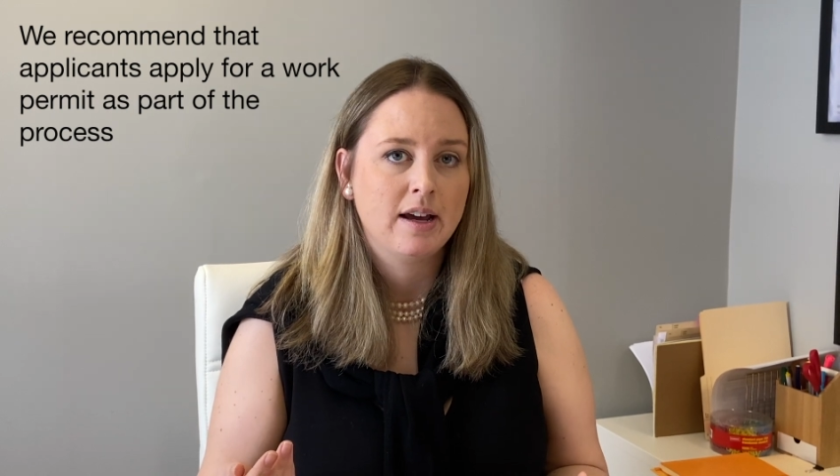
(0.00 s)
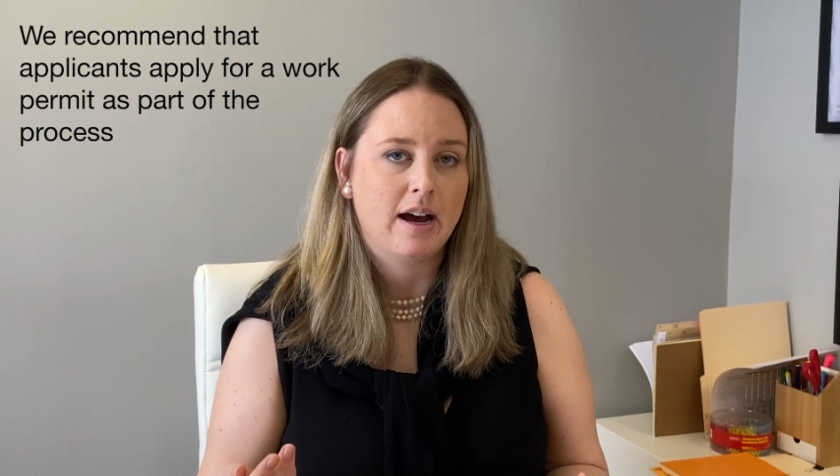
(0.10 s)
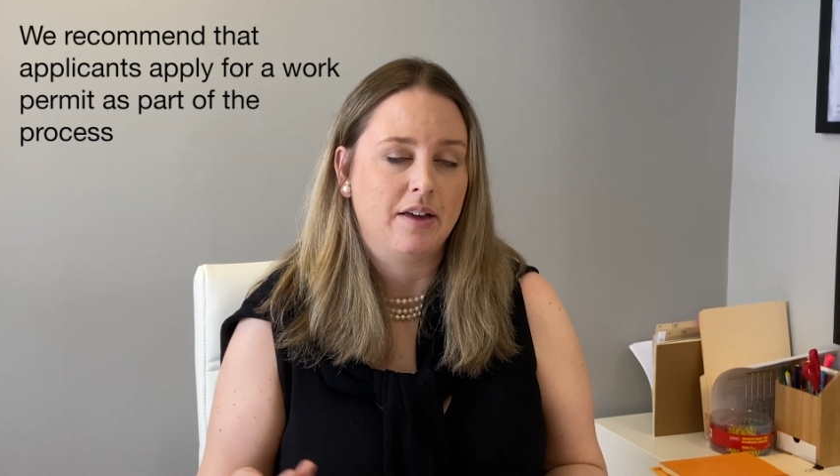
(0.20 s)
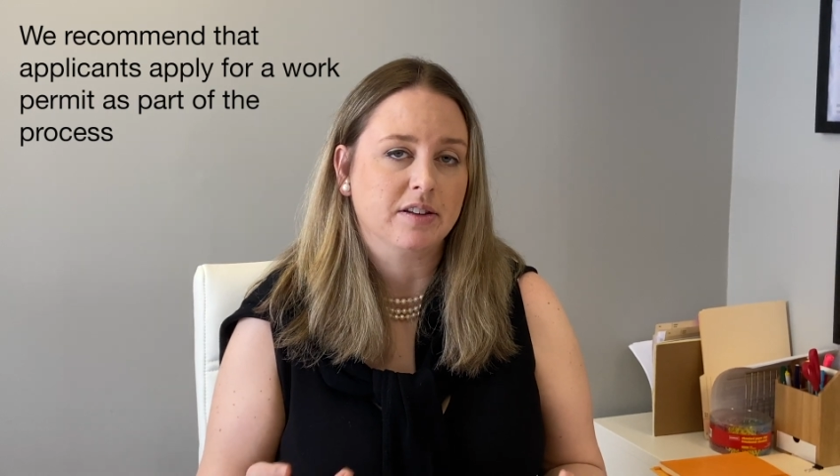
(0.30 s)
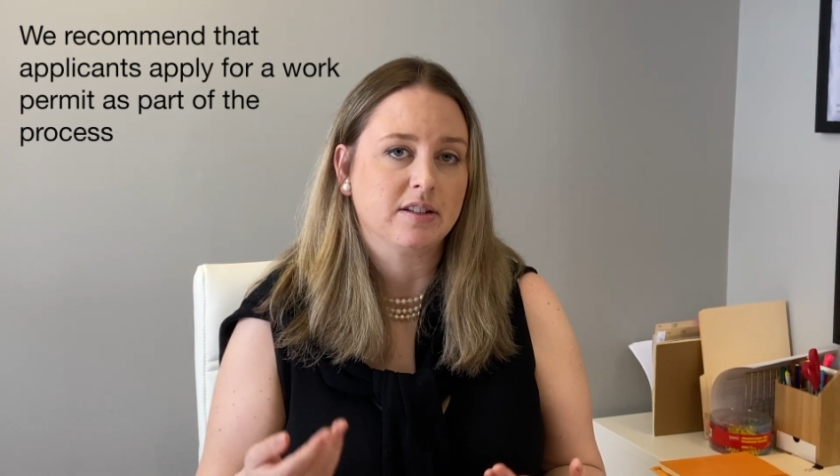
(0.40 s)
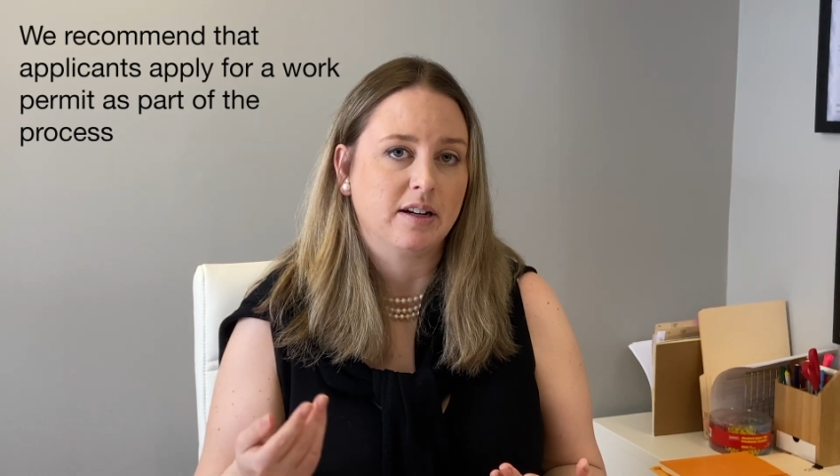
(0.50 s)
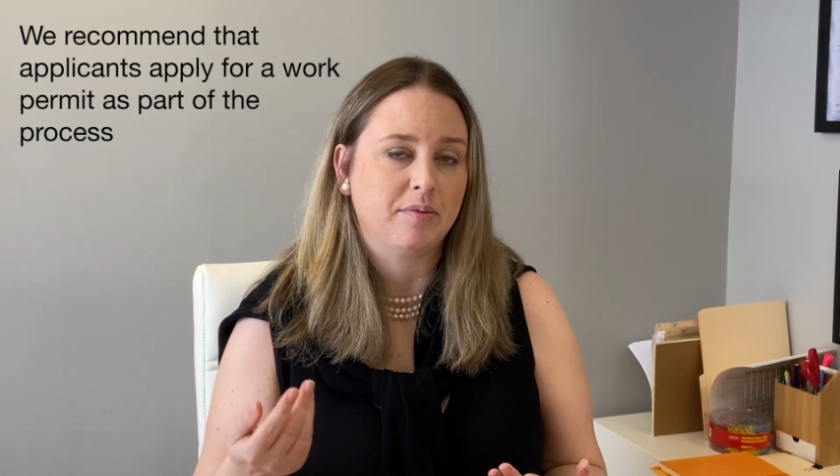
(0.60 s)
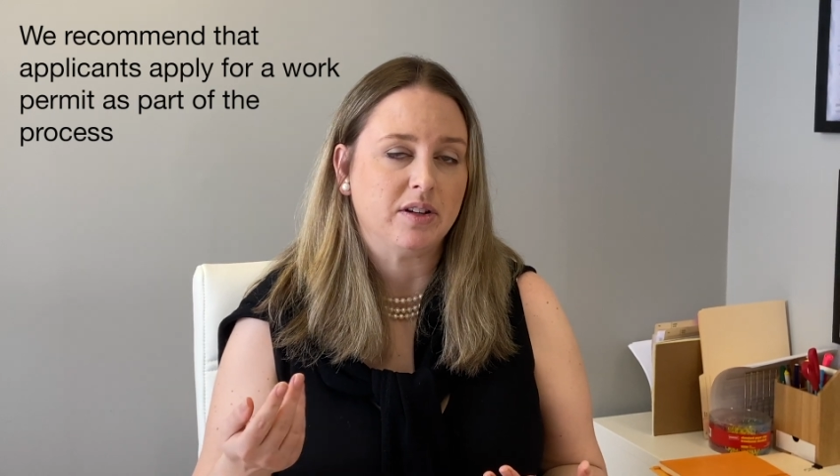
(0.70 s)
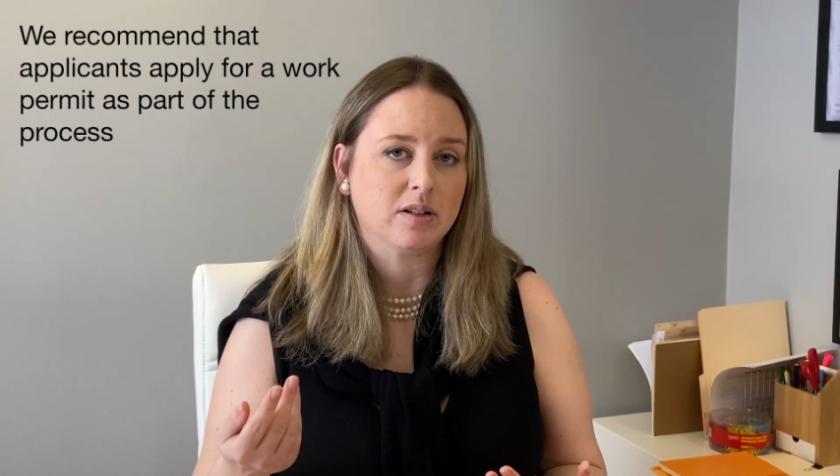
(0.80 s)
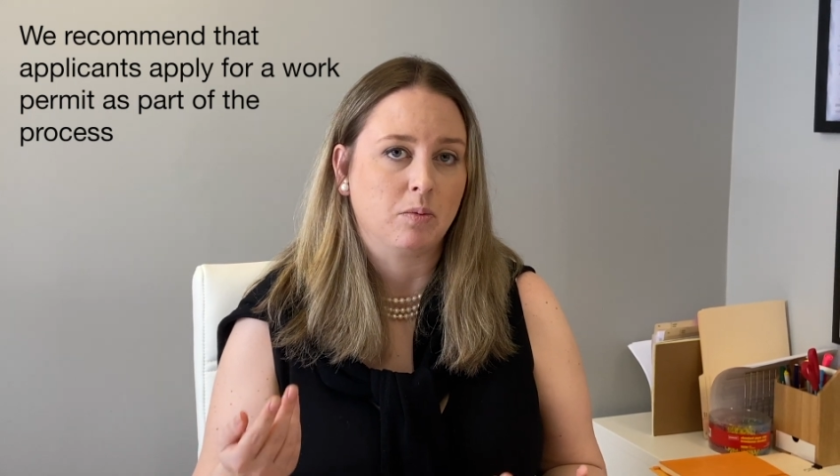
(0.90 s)
the
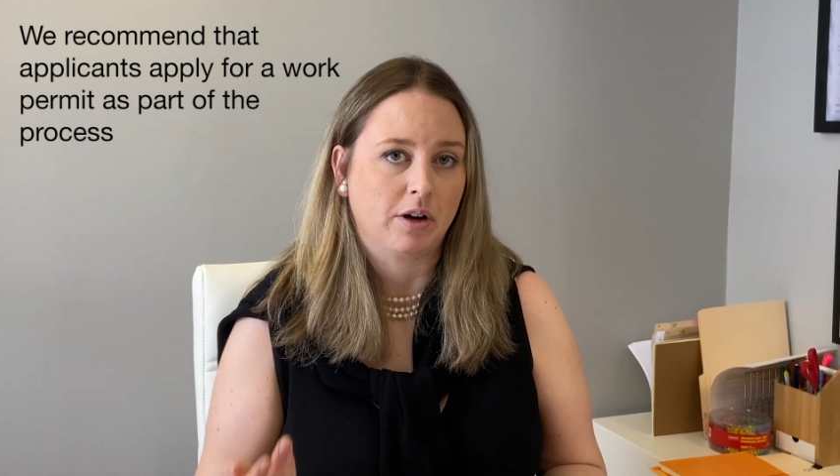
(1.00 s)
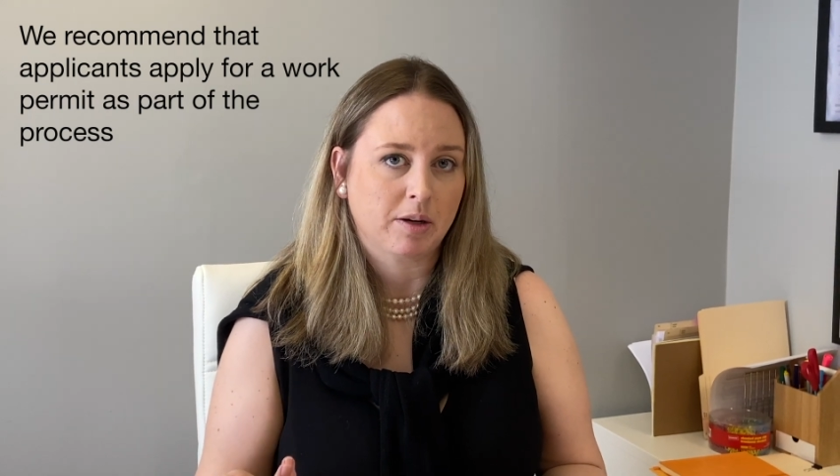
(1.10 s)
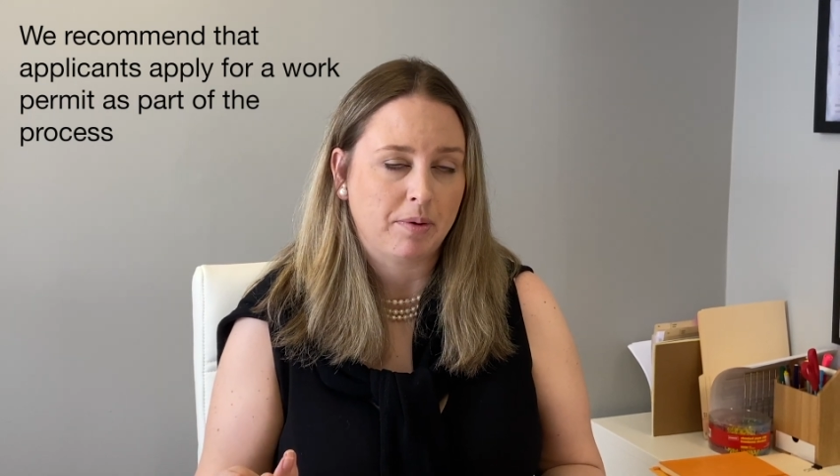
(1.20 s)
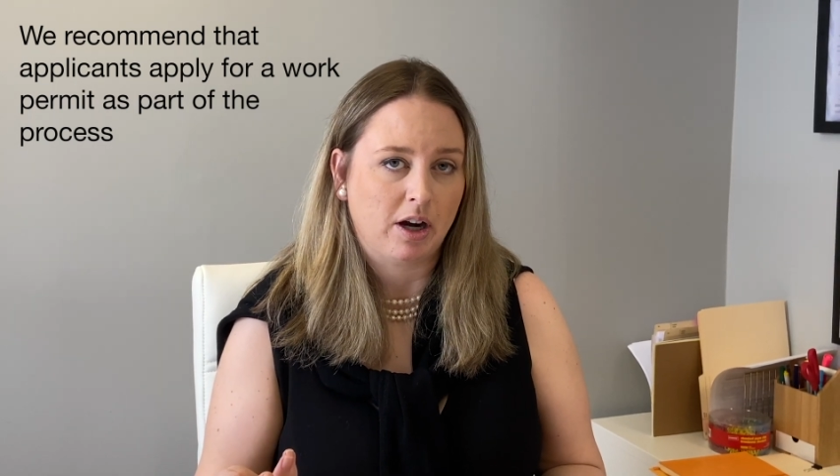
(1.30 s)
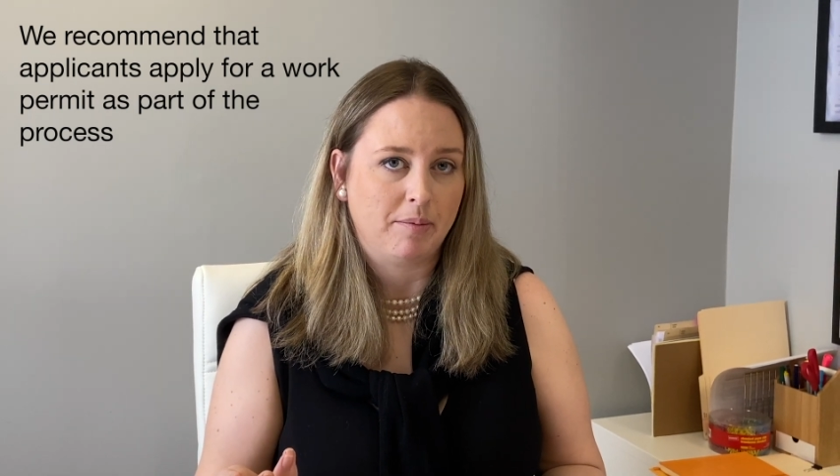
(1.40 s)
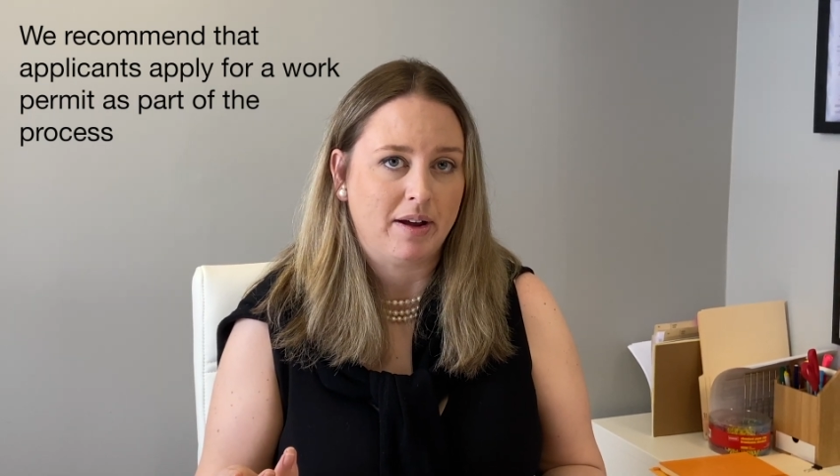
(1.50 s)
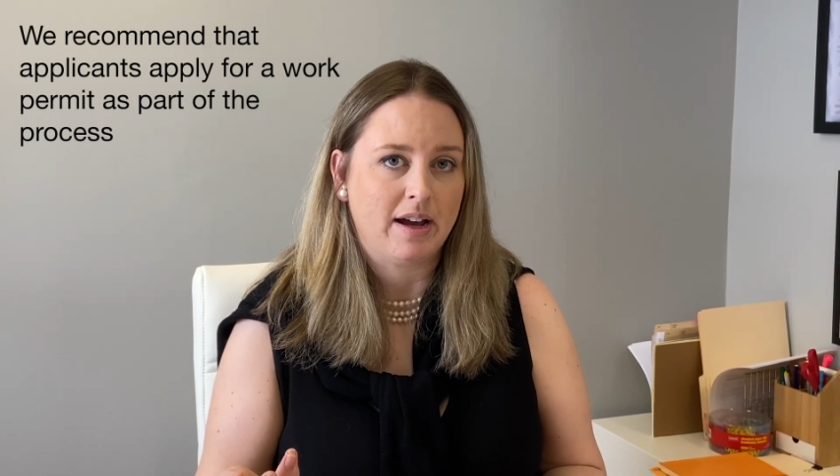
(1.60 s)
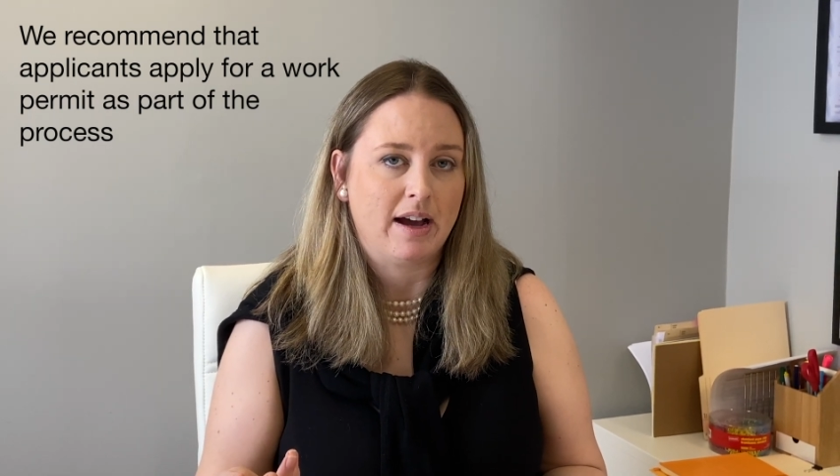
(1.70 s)
startup visa work permit,